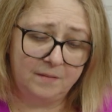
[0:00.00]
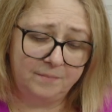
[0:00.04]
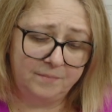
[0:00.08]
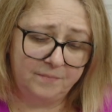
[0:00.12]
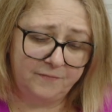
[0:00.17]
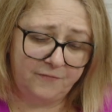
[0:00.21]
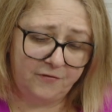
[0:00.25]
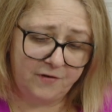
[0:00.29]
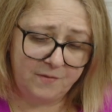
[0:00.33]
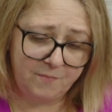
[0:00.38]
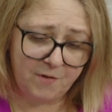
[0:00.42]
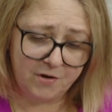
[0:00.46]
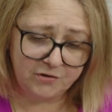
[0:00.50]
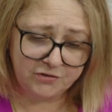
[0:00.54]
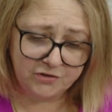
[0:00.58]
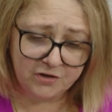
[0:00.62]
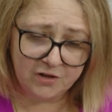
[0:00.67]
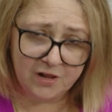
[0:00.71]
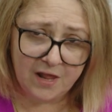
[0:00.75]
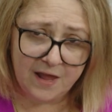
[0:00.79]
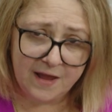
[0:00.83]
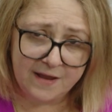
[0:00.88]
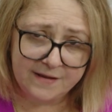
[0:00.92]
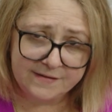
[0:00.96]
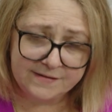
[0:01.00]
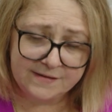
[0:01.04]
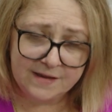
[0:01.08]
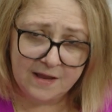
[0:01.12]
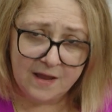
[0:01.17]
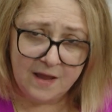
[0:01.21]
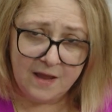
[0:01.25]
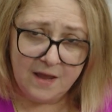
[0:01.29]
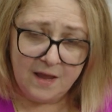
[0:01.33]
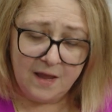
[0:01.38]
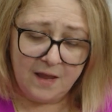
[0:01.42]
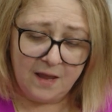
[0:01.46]
free motion class.
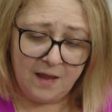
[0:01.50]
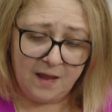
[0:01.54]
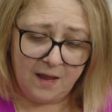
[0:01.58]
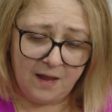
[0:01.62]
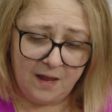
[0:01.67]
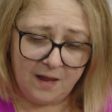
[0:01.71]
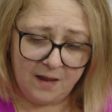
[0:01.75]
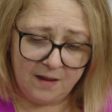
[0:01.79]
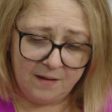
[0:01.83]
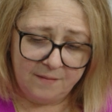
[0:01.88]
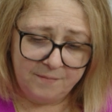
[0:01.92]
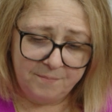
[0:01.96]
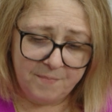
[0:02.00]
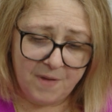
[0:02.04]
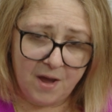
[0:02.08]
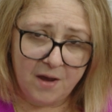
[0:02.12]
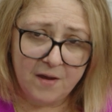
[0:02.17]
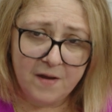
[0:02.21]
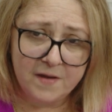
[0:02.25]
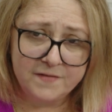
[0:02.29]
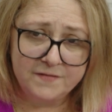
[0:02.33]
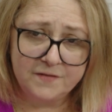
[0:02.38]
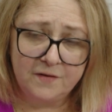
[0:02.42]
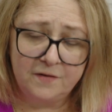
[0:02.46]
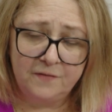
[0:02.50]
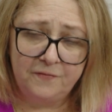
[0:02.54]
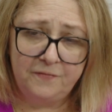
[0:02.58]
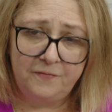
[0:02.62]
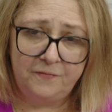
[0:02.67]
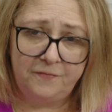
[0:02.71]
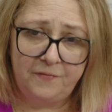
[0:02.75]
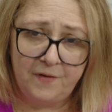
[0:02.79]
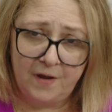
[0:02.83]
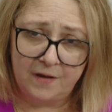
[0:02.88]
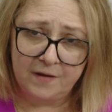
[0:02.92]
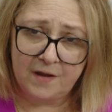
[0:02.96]
Margot's got
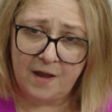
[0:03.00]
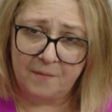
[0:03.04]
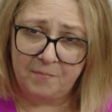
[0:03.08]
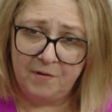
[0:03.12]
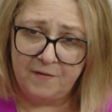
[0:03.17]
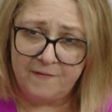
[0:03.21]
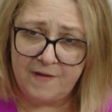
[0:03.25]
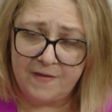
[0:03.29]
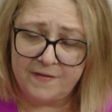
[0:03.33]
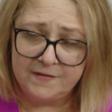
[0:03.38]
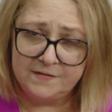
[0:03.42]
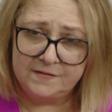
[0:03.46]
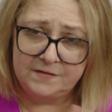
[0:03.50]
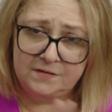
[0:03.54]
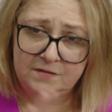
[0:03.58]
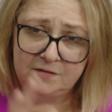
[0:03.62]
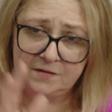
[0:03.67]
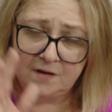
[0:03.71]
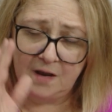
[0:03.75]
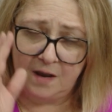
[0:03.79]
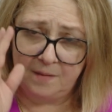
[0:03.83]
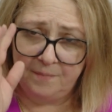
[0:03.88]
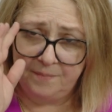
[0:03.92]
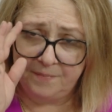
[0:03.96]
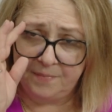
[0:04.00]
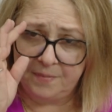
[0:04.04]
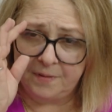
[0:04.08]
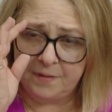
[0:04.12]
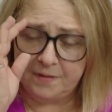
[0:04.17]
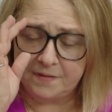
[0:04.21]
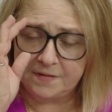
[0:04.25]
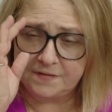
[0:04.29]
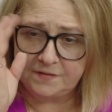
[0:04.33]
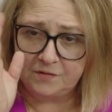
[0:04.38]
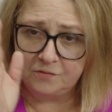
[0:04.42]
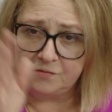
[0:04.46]
a couple of others
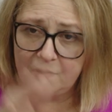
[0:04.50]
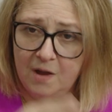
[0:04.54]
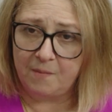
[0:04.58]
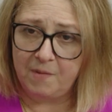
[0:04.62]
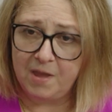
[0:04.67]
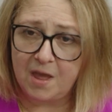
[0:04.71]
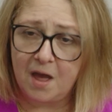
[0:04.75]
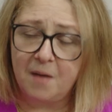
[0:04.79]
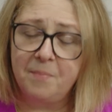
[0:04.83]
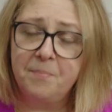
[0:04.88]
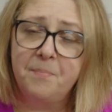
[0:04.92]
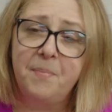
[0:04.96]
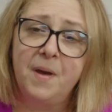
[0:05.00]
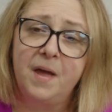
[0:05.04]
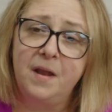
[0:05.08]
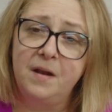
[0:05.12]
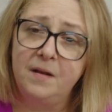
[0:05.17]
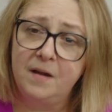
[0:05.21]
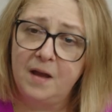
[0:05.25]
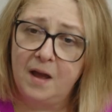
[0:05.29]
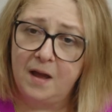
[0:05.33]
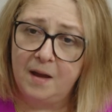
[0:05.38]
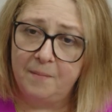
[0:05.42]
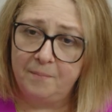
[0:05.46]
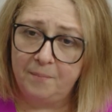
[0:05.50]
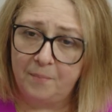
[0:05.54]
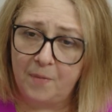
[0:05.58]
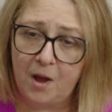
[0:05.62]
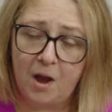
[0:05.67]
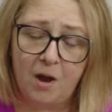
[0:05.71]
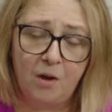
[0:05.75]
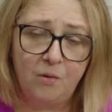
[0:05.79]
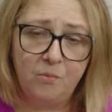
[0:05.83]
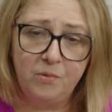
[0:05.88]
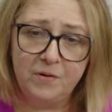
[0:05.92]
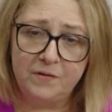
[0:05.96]
still coming up, but
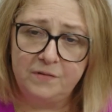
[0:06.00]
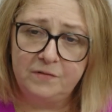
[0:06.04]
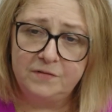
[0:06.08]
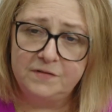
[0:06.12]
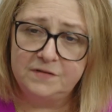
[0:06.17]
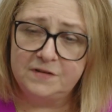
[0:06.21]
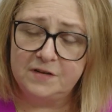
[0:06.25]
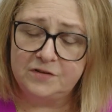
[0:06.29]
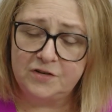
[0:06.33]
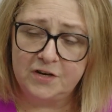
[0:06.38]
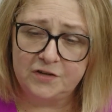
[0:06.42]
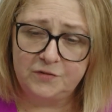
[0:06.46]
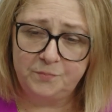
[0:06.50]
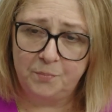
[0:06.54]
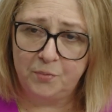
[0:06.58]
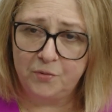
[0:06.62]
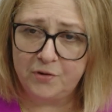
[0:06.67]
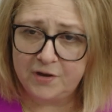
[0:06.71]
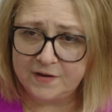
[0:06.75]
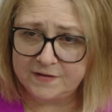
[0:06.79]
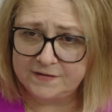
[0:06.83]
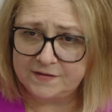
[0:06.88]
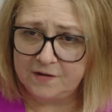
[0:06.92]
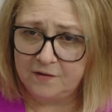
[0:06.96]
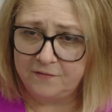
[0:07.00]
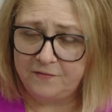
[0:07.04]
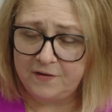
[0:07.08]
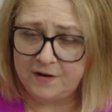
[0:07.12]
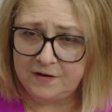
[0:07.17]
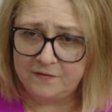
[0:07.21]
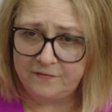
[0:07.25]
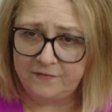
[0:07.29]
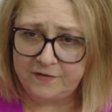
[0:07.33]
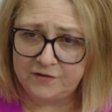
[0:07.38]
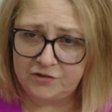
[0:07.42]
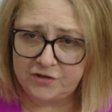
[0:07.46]
I would suggest book yourself in
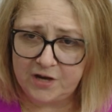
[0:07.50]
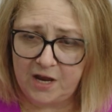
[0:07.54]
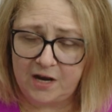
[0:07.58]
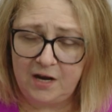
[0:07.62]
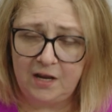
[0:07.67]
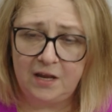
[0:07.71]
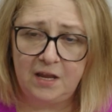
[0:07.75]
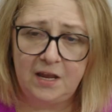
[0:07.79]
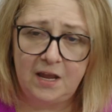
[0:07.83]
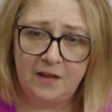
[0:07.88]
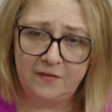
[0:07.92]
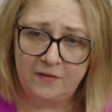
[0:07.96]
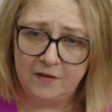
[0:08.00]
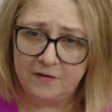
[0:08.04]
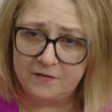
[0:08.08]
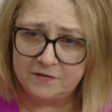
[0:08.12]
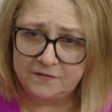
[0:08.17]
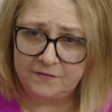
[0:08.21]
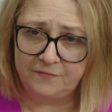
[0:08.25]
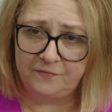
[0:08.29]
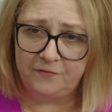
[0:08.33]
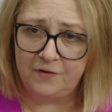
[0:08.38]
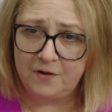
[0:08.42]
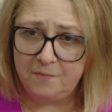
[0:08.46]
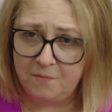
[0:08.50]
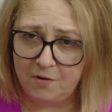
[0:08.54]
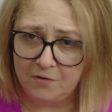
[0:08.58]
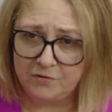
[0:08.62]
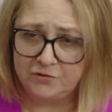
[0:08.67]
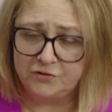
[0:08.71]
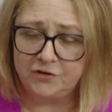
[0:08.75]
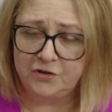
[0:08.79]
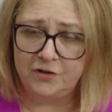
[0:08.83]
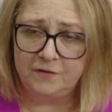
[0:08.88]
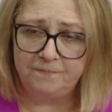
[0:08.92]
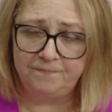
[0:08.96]
for Jane and get those free
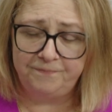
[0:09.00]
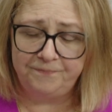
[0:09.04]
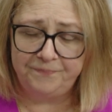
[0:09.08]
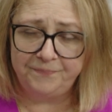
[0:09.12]
motion